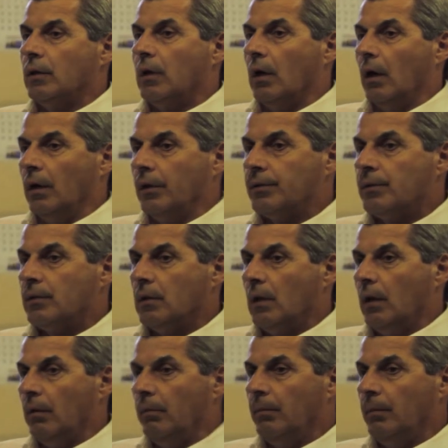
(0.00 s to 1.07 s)
cost,
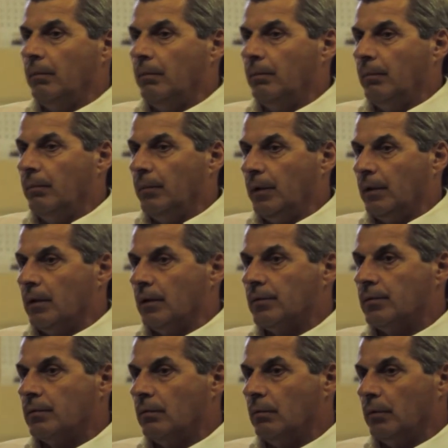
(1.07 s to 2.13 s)

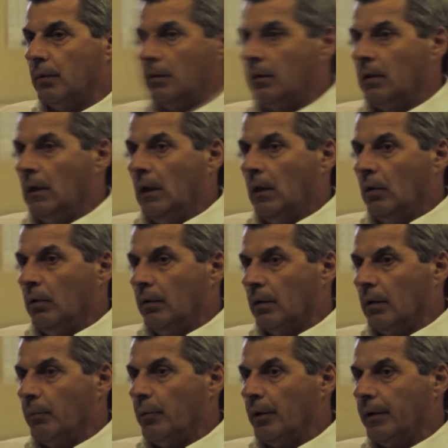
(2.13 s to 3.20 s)
because we were
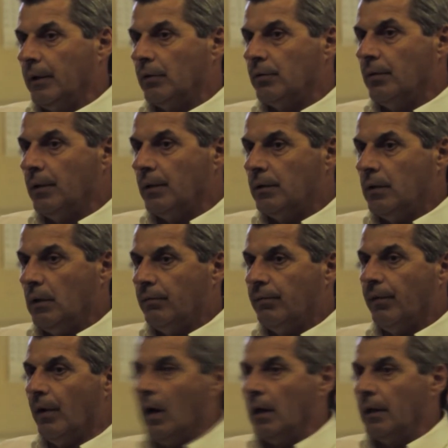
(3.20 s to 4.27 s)
comparing it to the
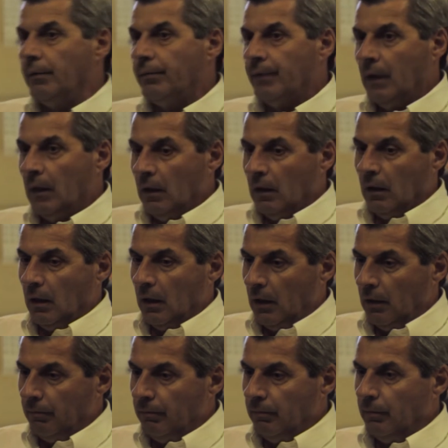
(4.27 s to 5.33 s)
T5,
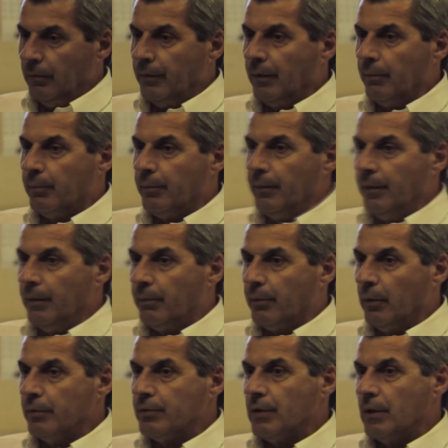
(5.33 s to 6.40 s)
the
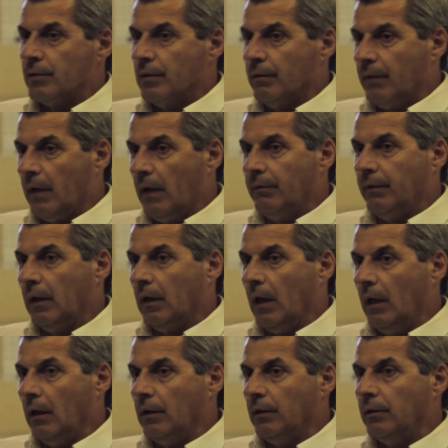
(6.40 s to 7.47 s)
process of
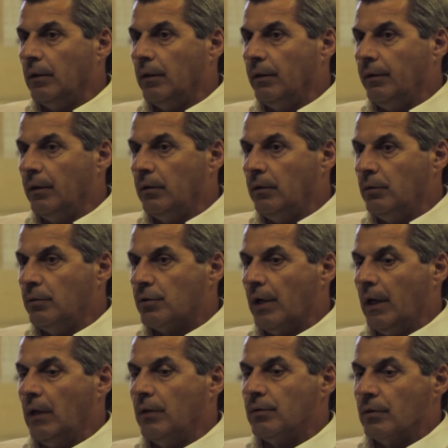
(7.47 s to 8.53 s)
hanging the new
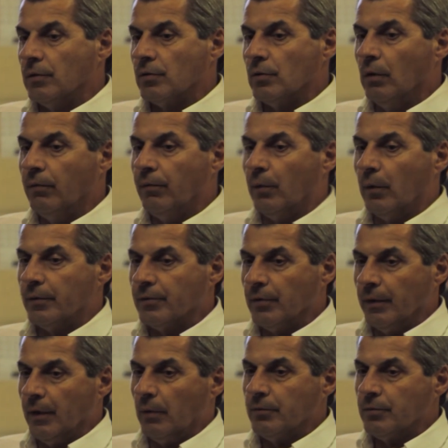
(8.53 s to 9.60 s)
chains and so forth,
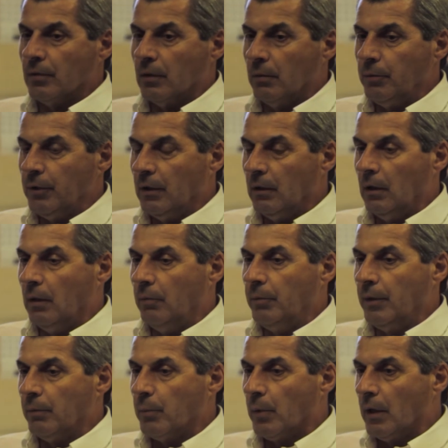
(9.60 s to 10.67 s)
so that was going to be a
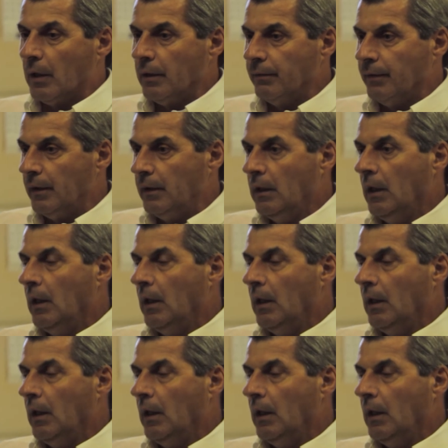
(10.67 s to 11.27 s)
big part of it.